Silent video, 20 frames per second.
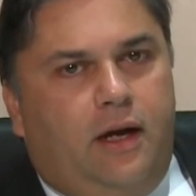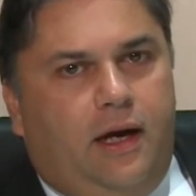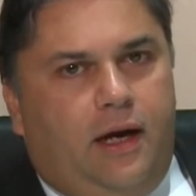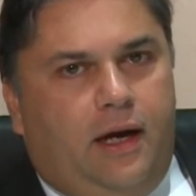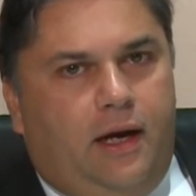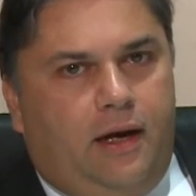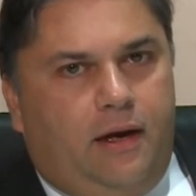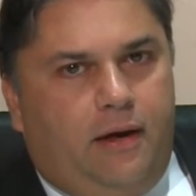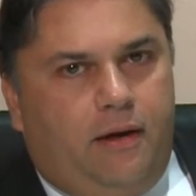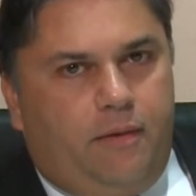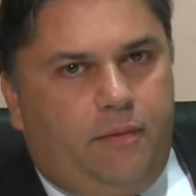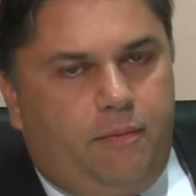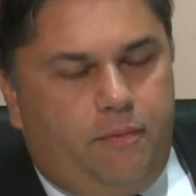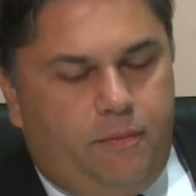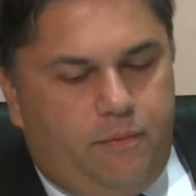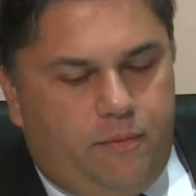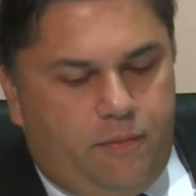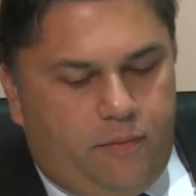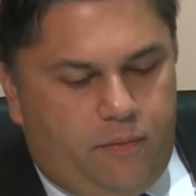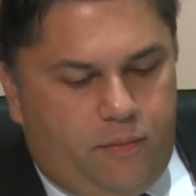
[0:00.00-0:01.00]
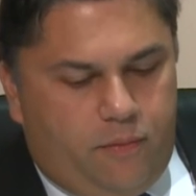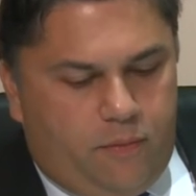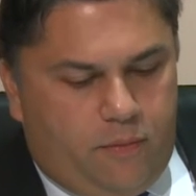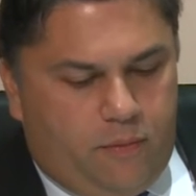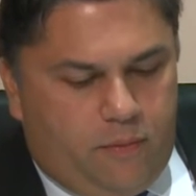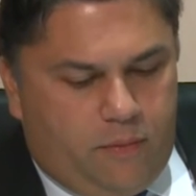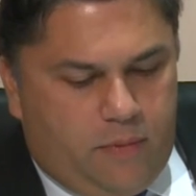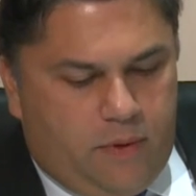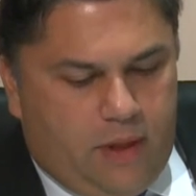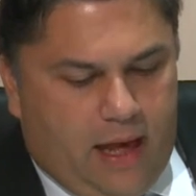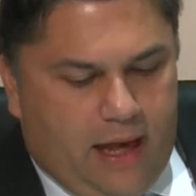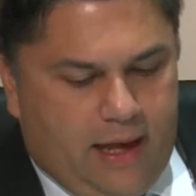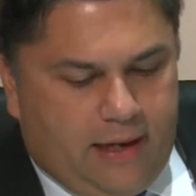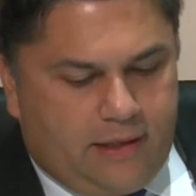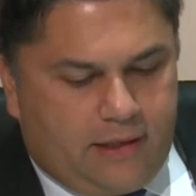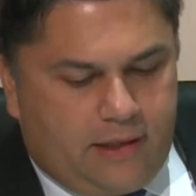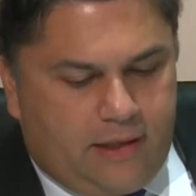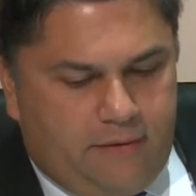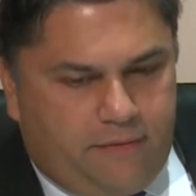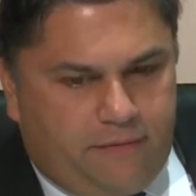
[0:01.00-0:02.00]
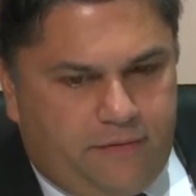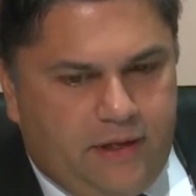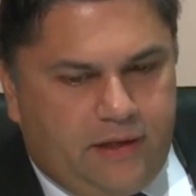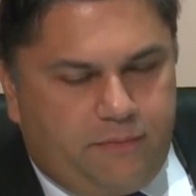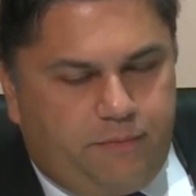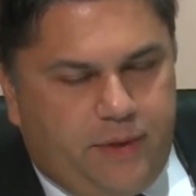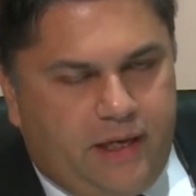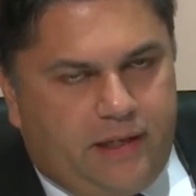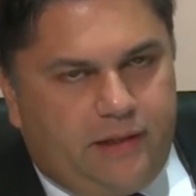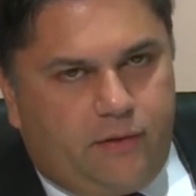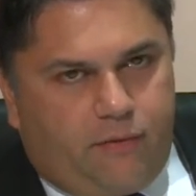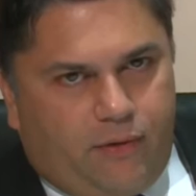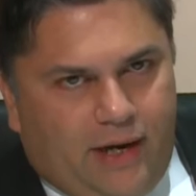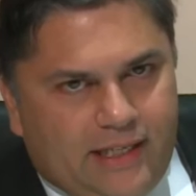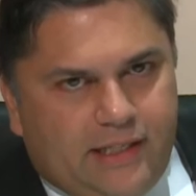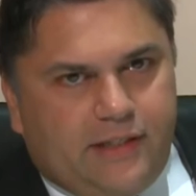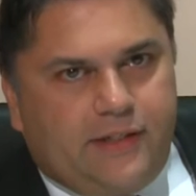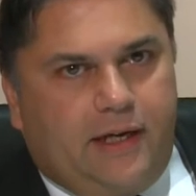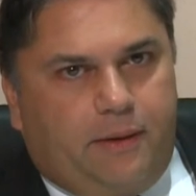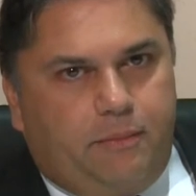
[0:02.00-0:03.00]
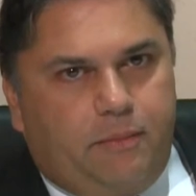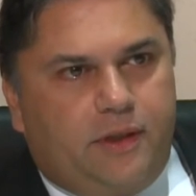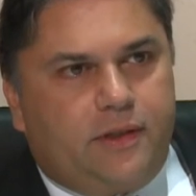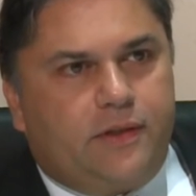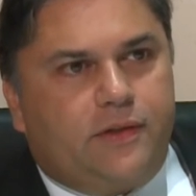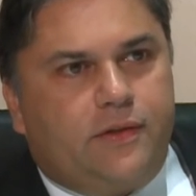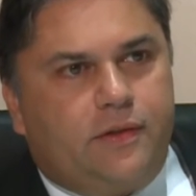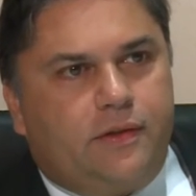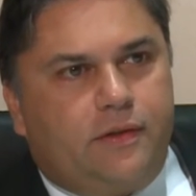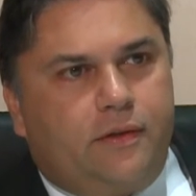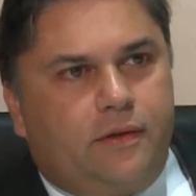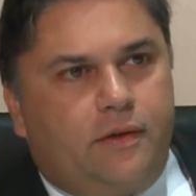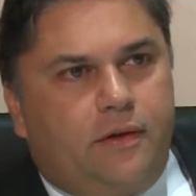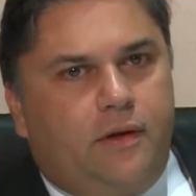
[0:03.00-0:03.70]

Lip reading: And if they pick the right segments,